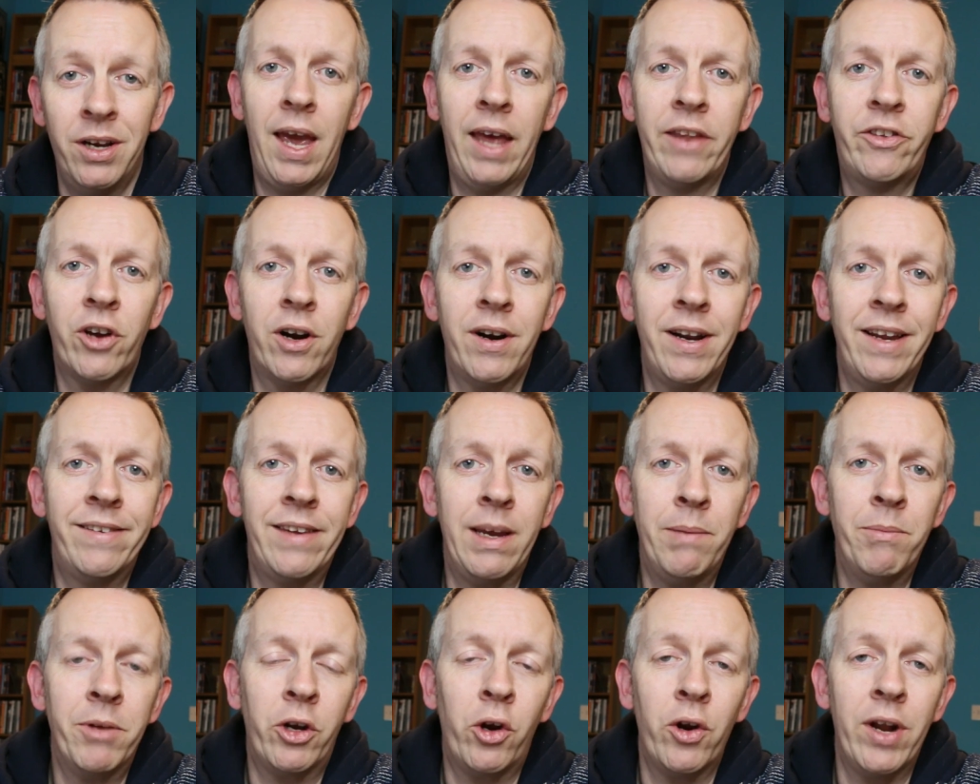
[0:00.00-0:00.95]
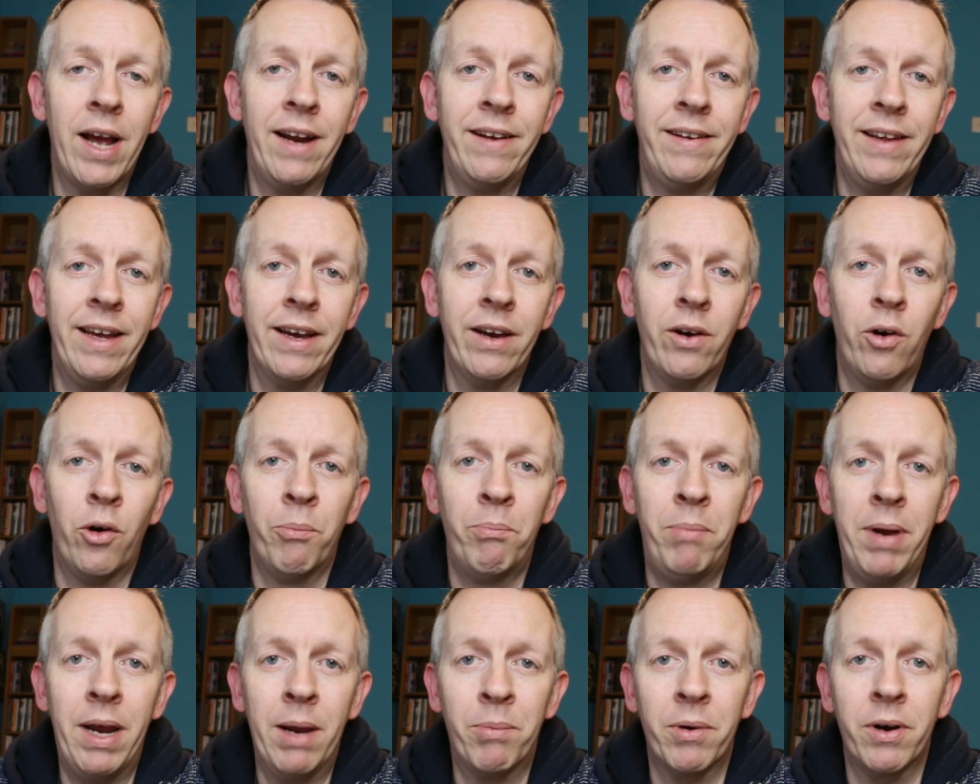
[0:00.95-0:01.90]
It certainly seemed a good idea on
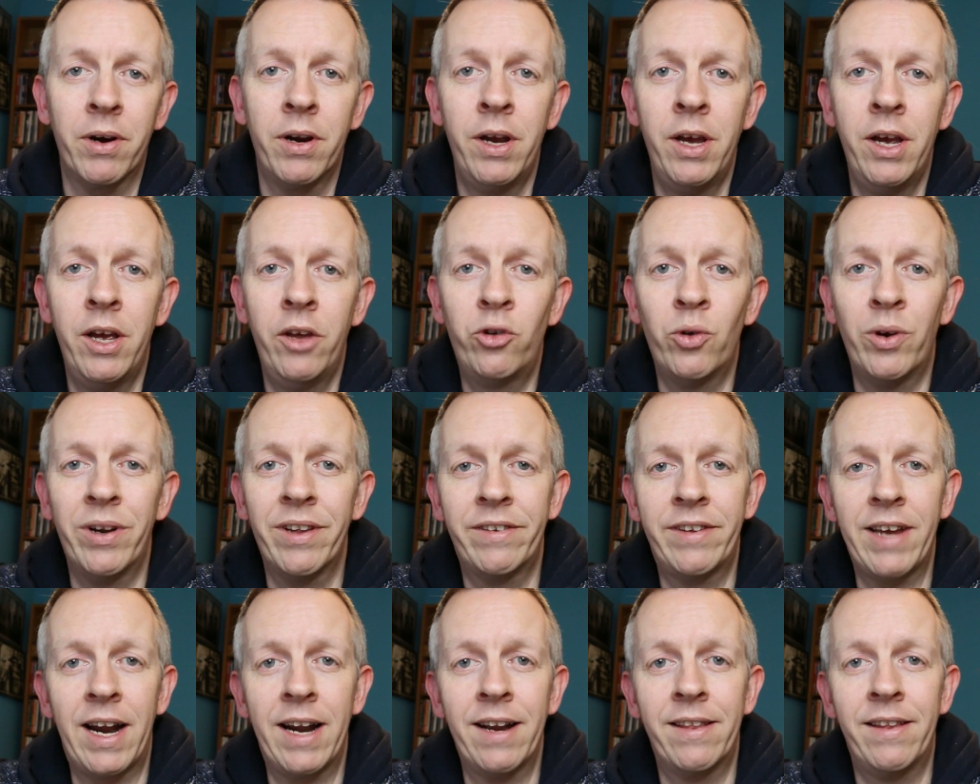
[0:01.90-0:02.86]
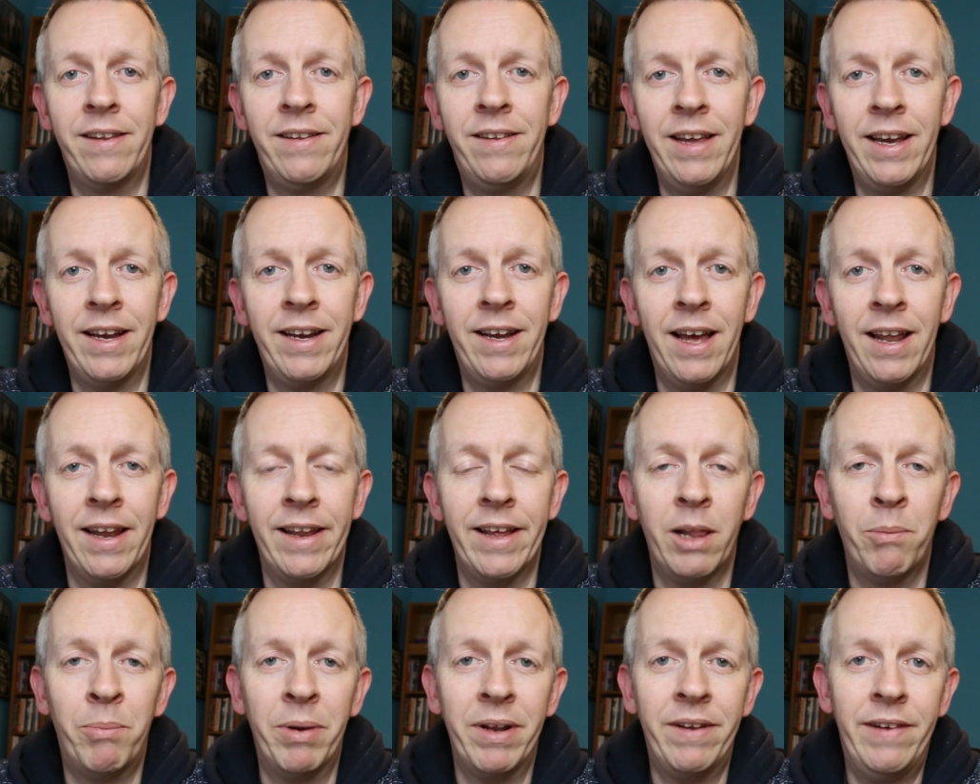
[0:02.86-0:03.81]
paper, so I decided to dig a
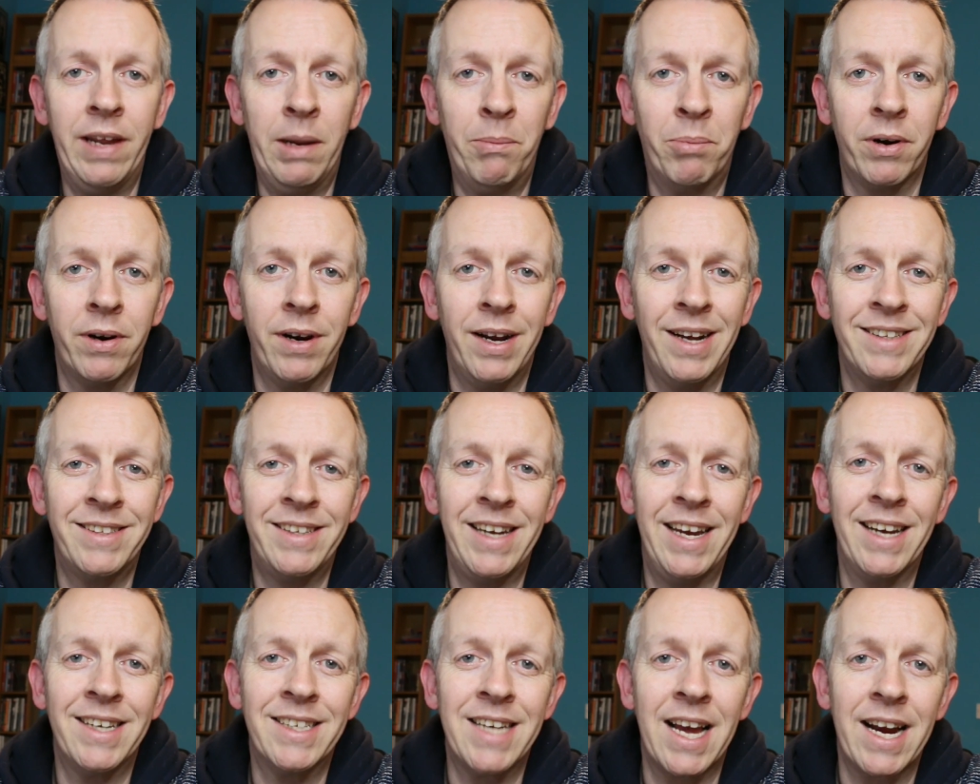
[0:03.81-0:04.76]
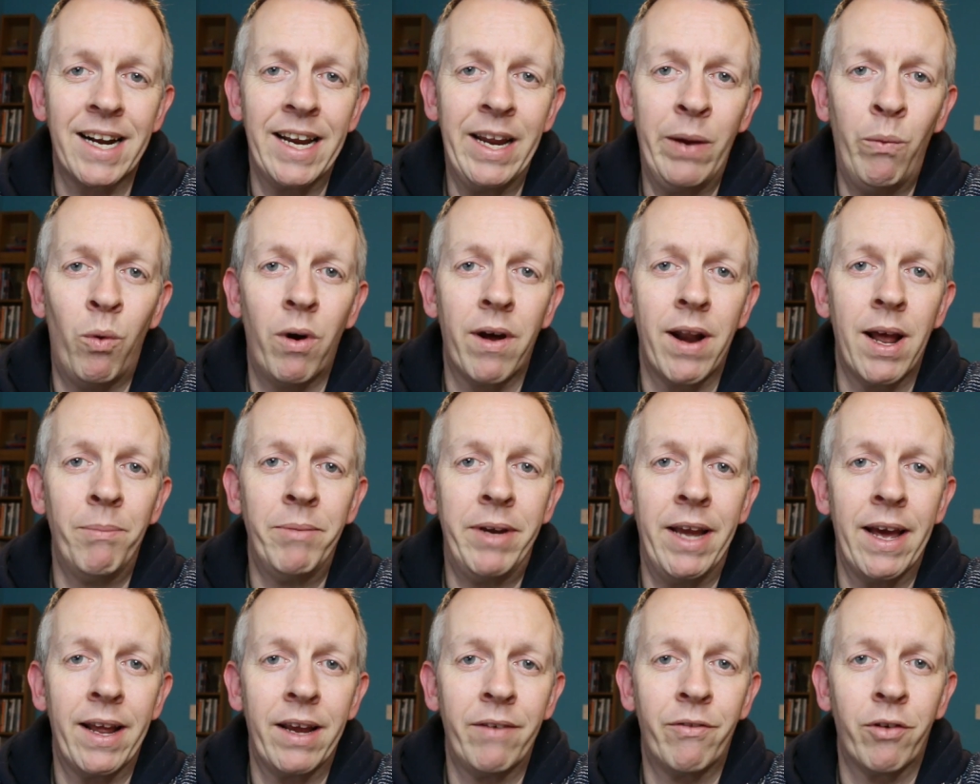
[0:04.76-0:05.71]
little bit deeper and see exactly what I'm
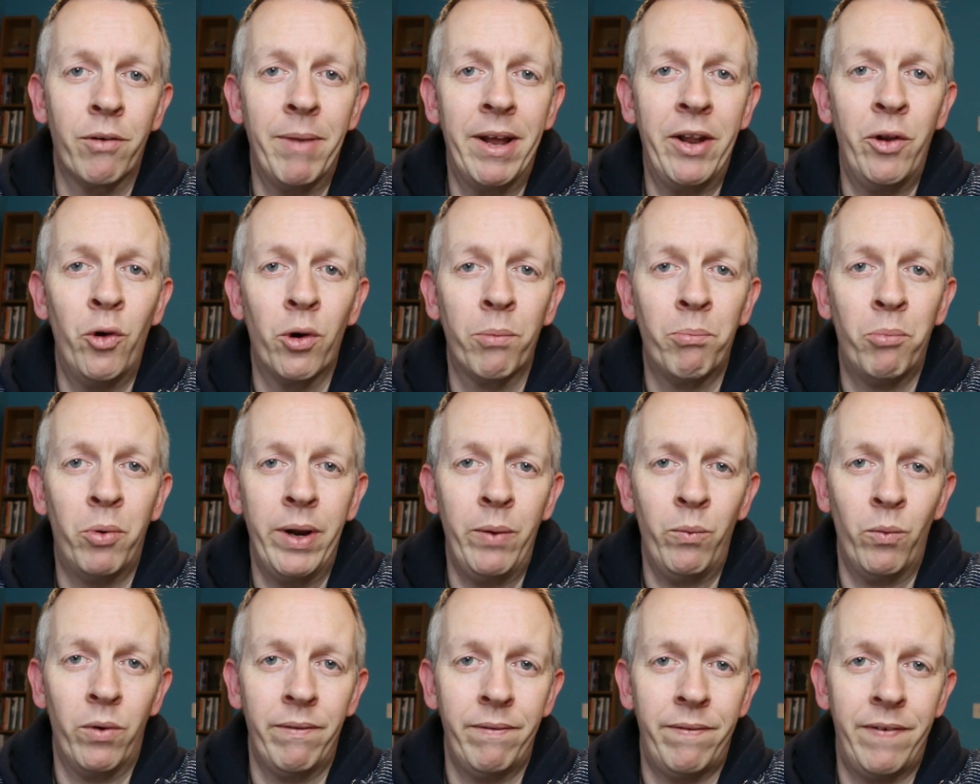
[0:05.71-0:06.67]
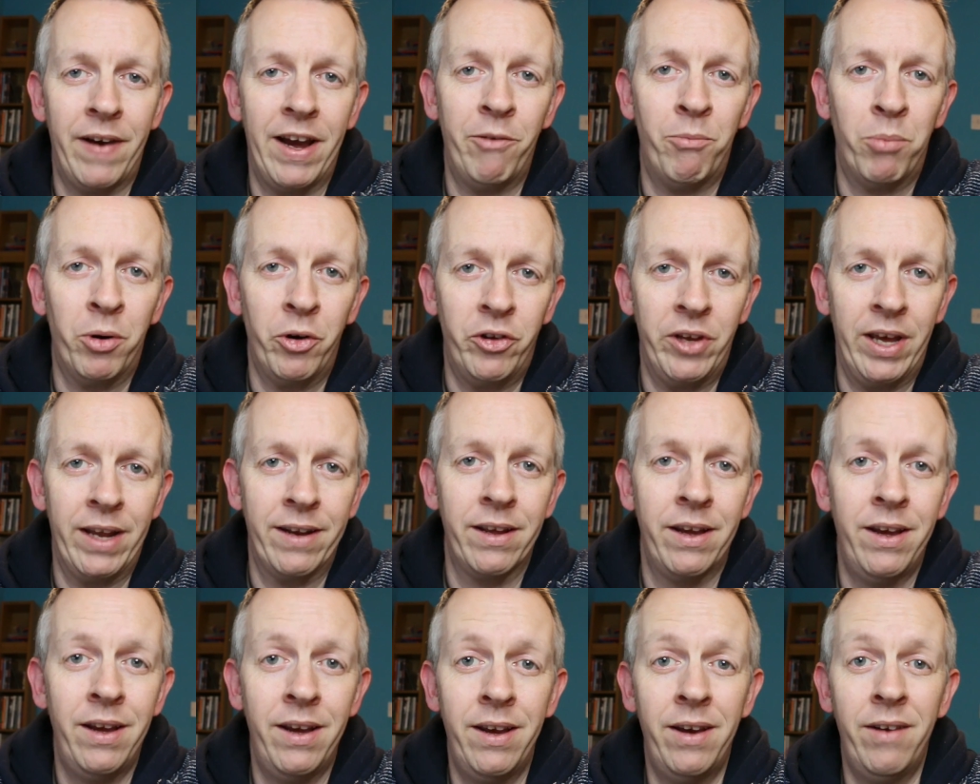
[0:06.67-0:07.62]
getting from a 0.15%
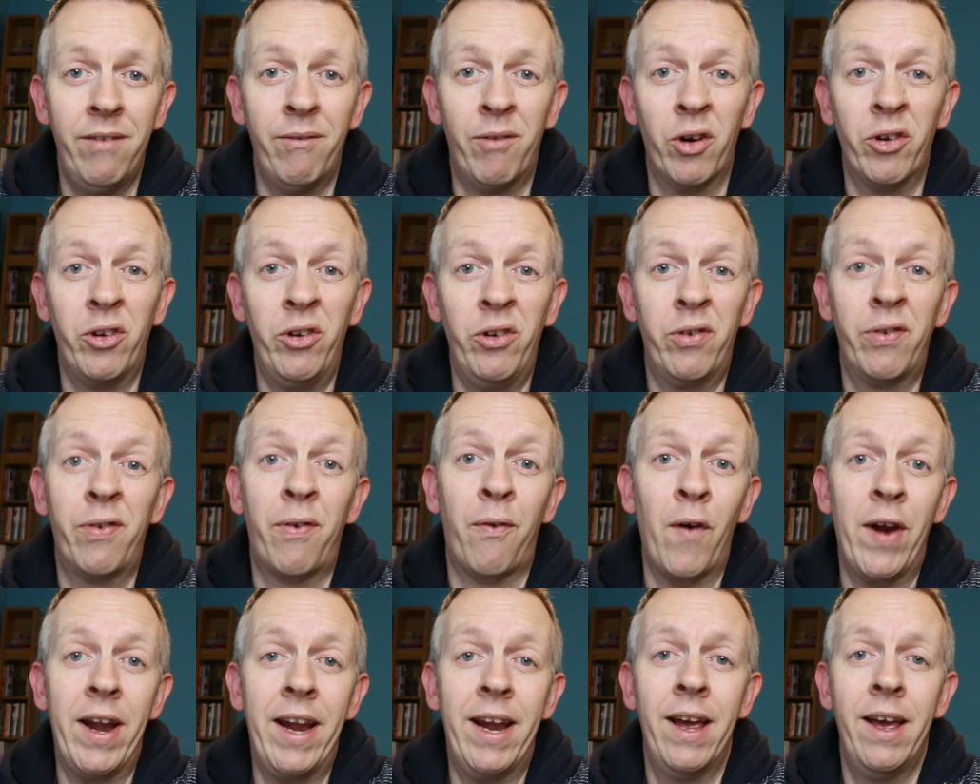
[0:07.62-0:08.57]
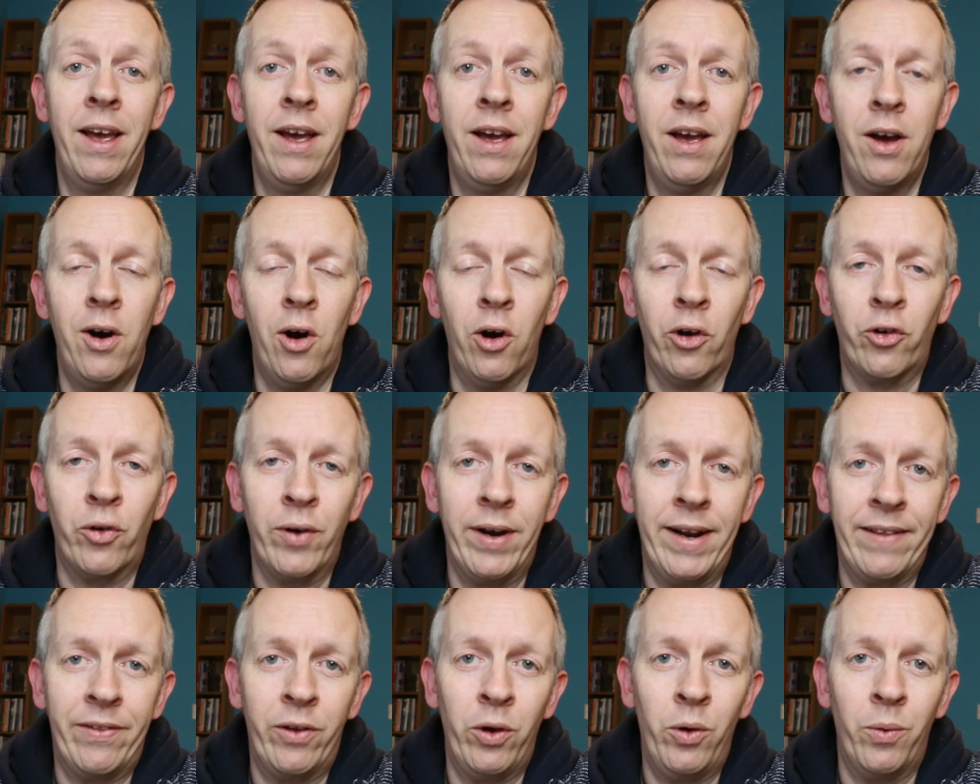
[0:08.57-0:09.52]
versus free on
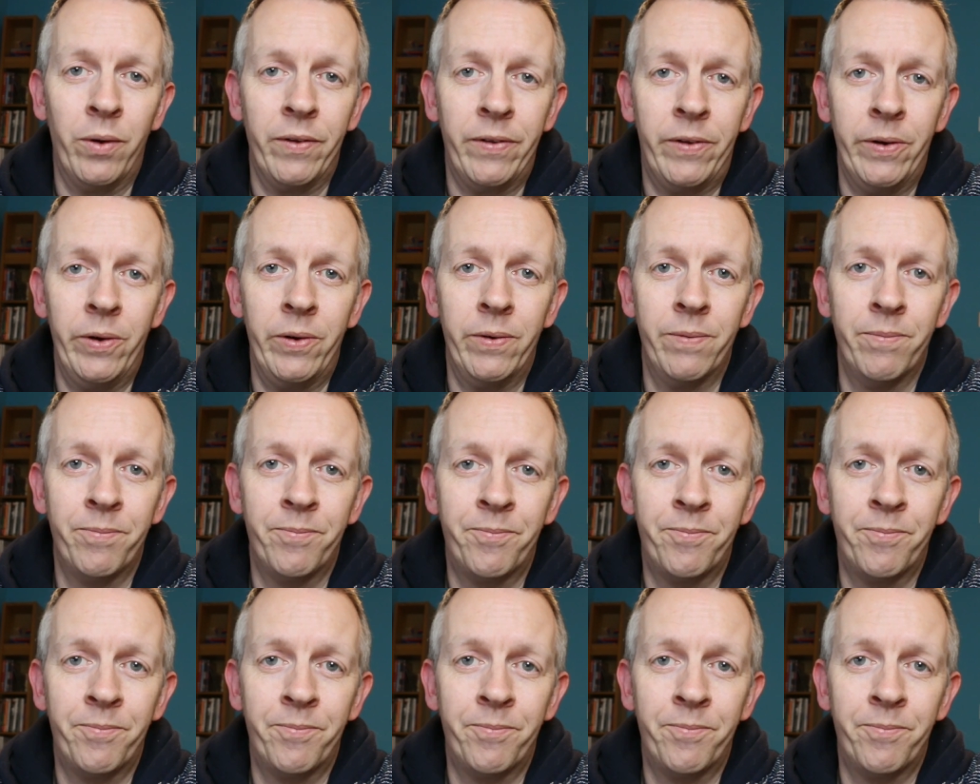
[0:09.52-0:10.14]
Trading 212.